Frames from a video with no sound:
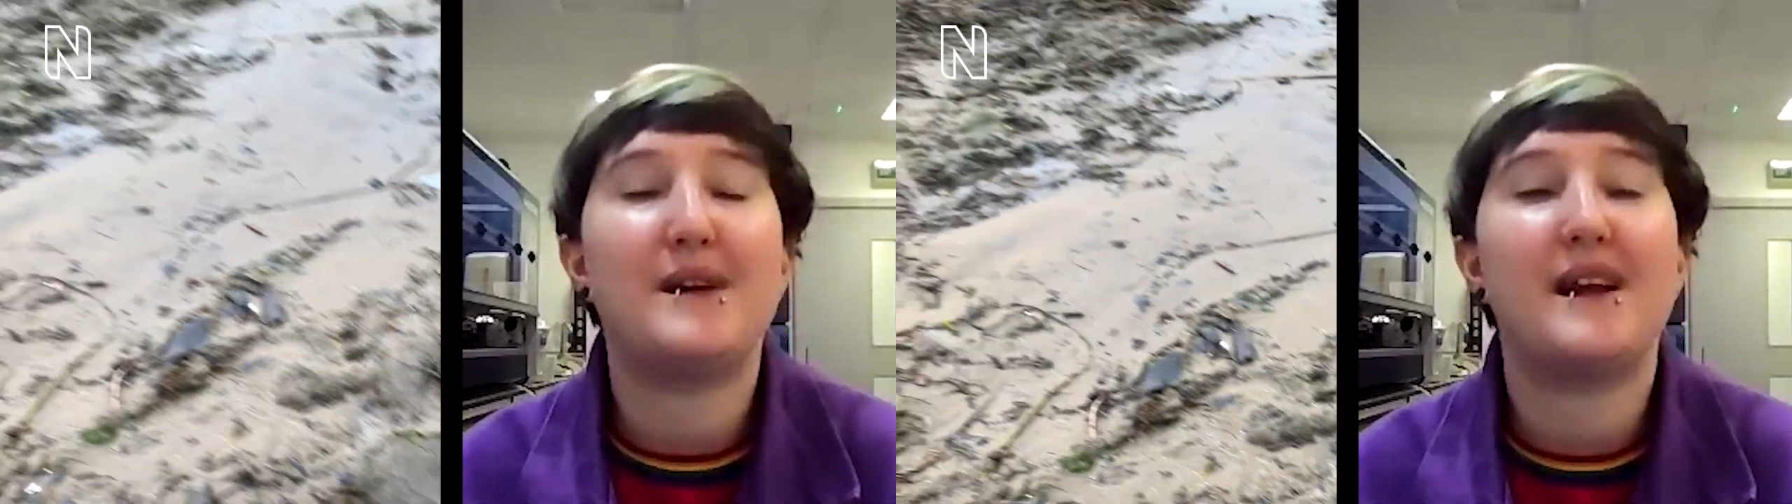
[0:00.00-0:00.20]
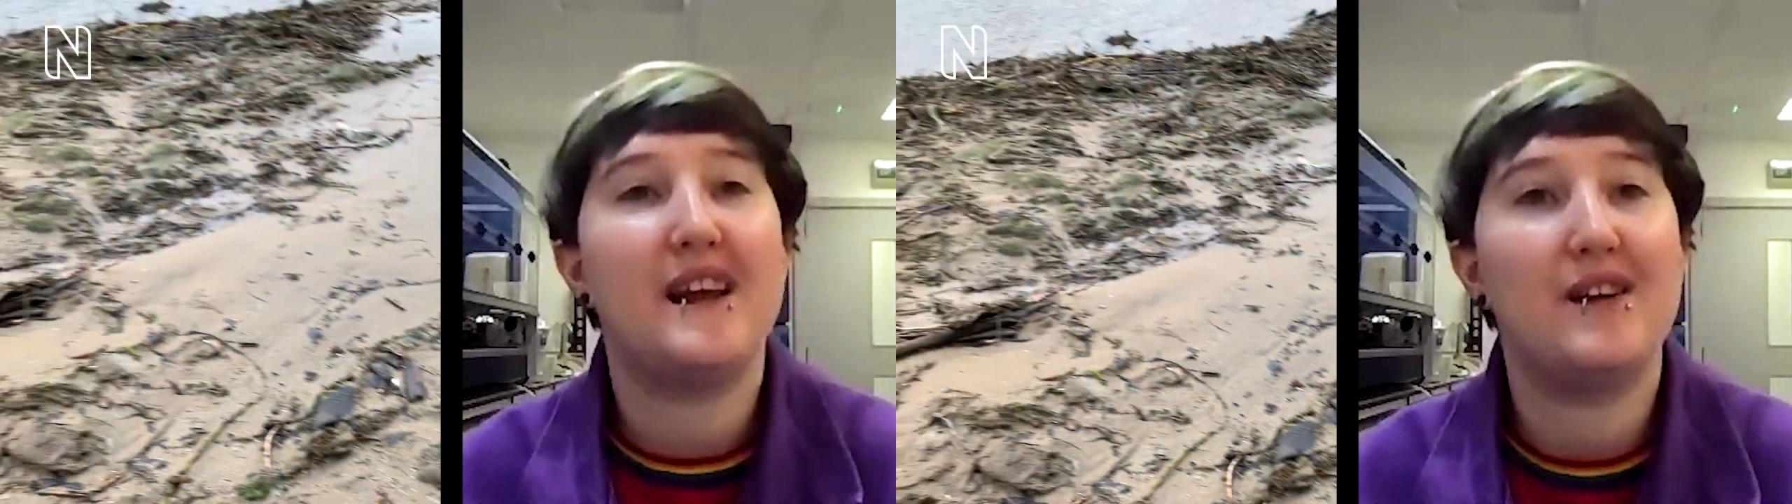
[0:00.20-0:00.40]

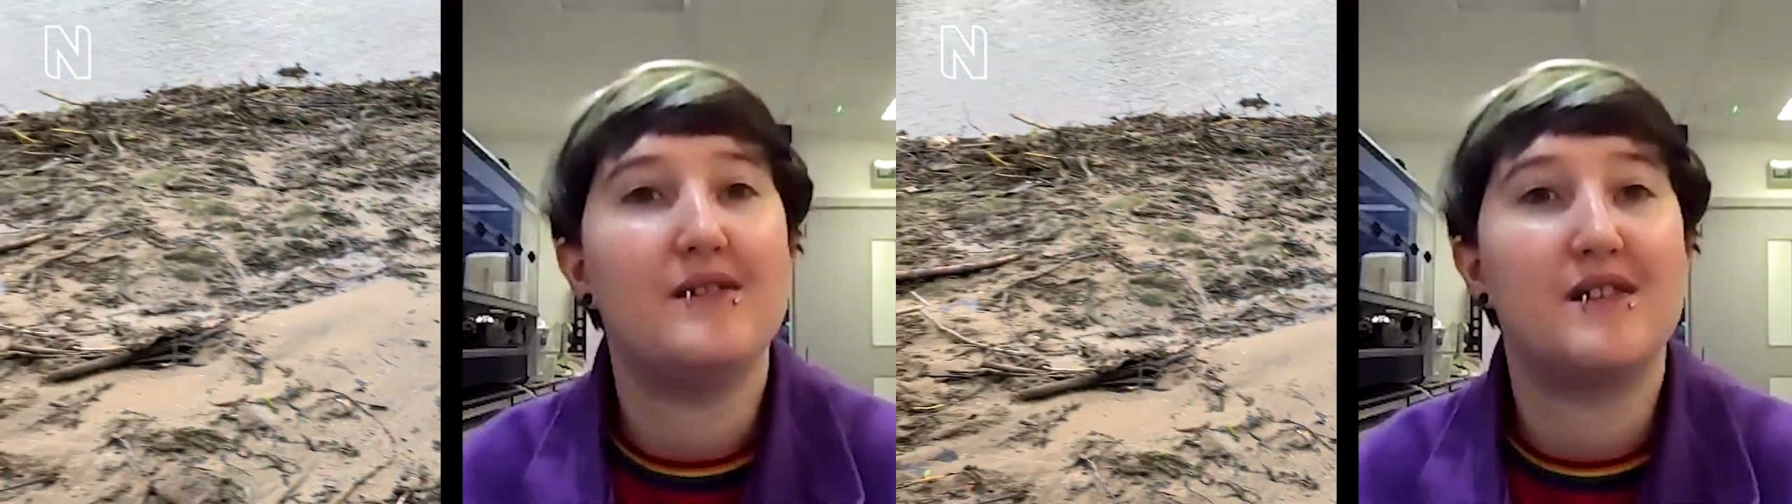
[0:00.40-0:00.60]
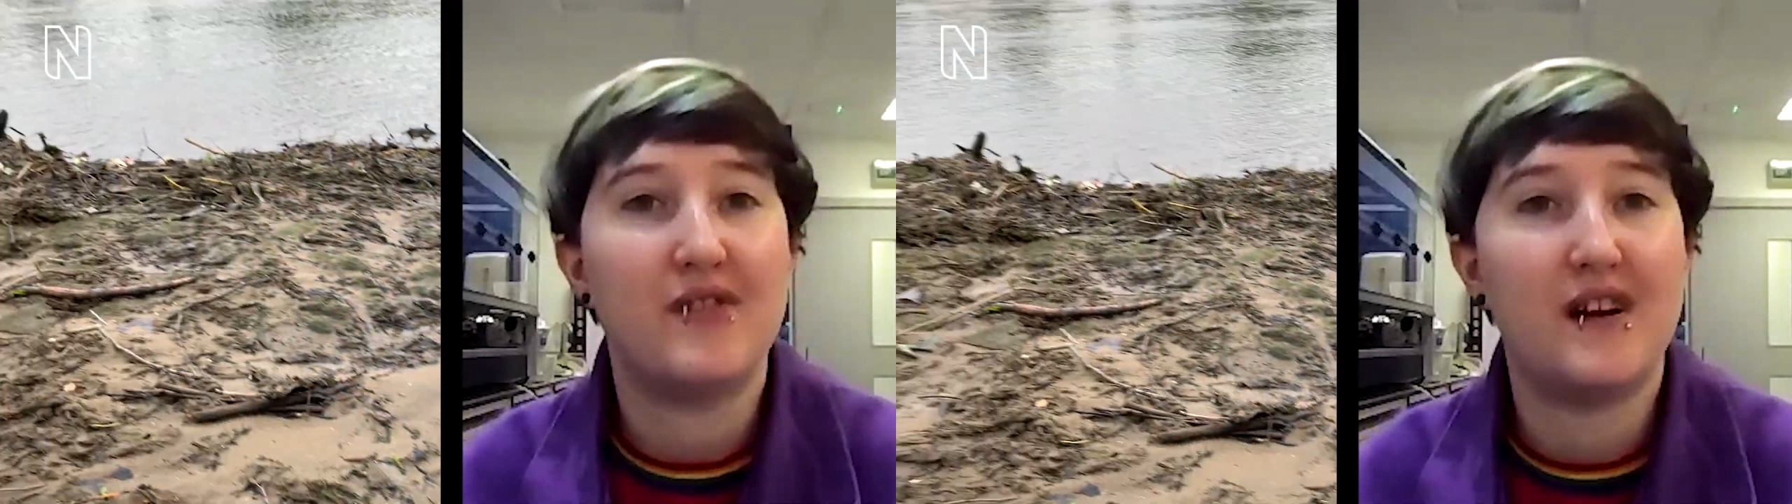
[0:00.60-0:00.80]
be legal
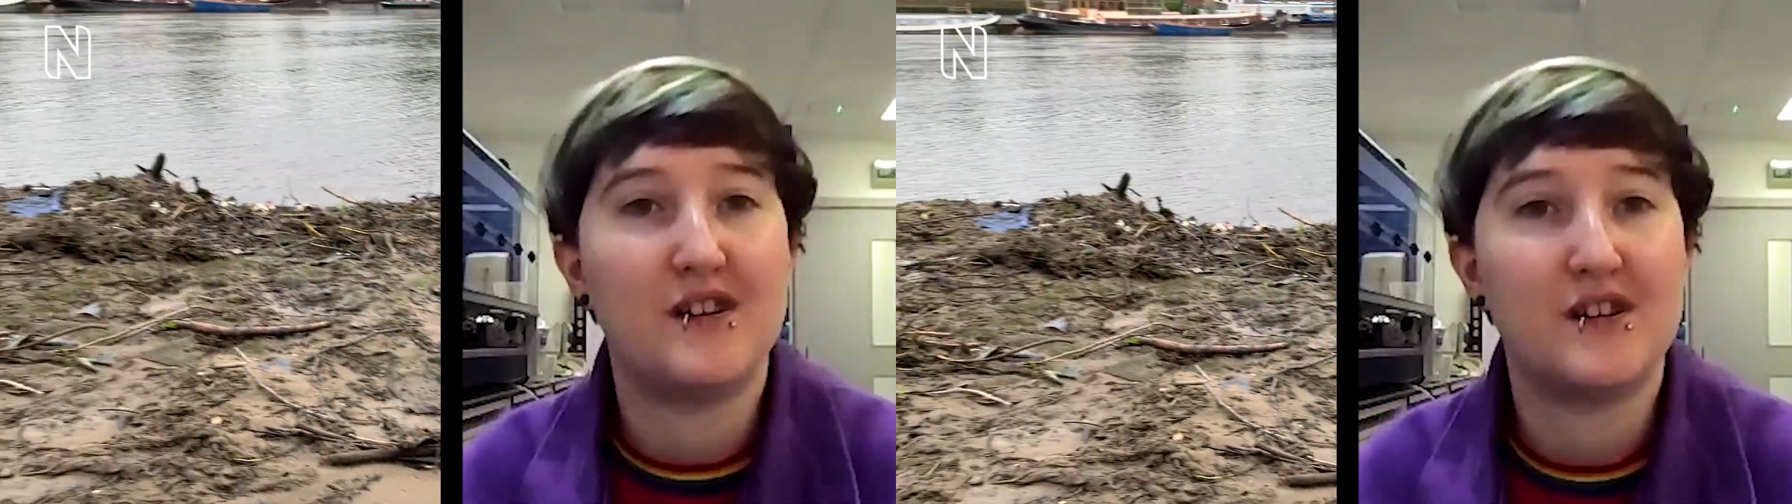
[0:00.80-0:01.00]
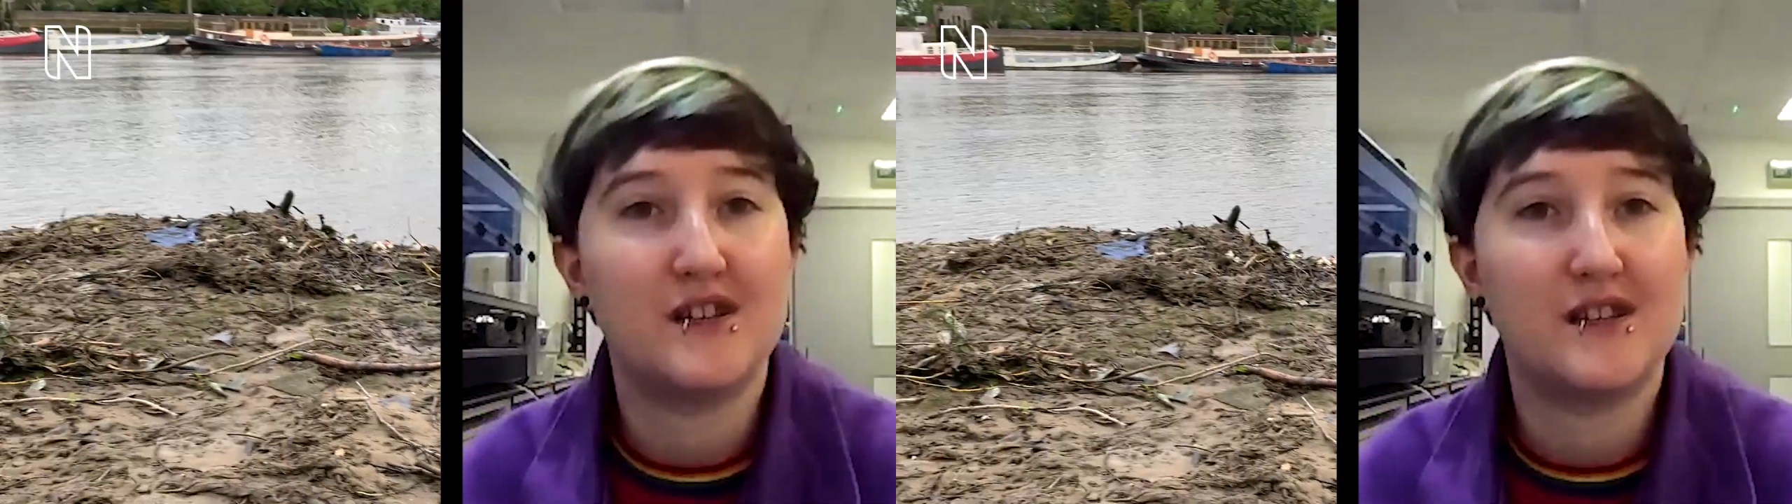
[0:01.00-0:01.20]
to
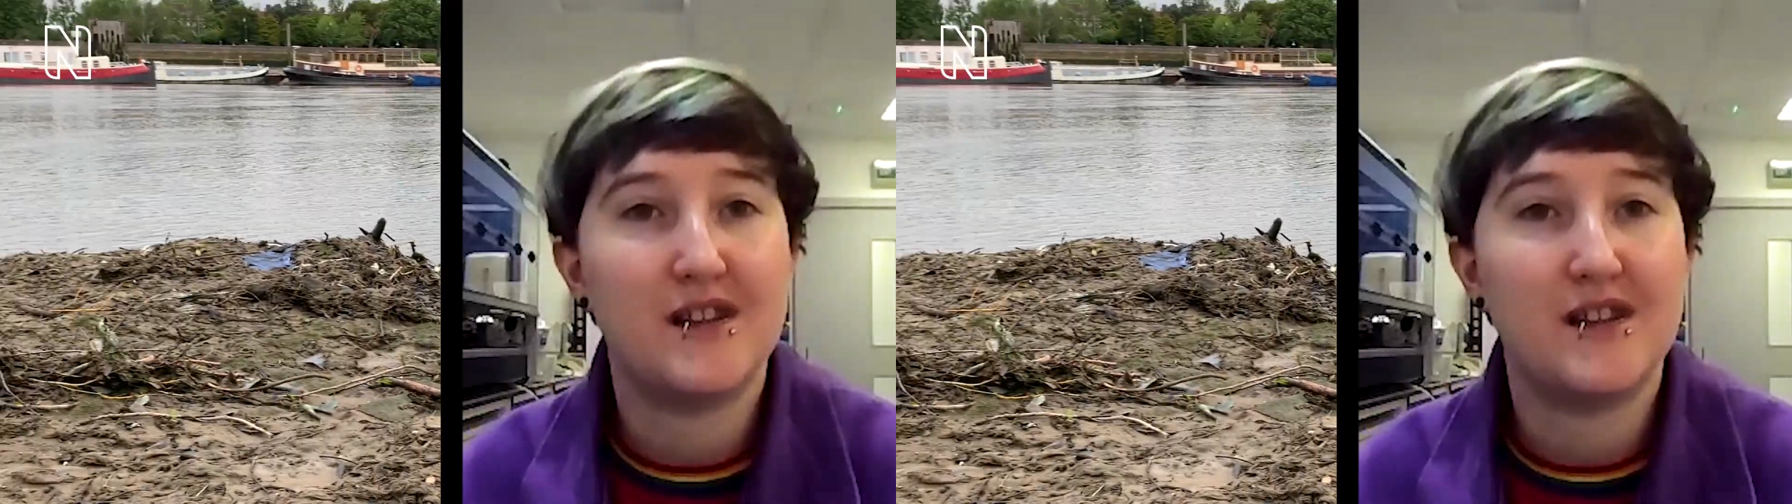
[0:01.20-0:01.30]
flush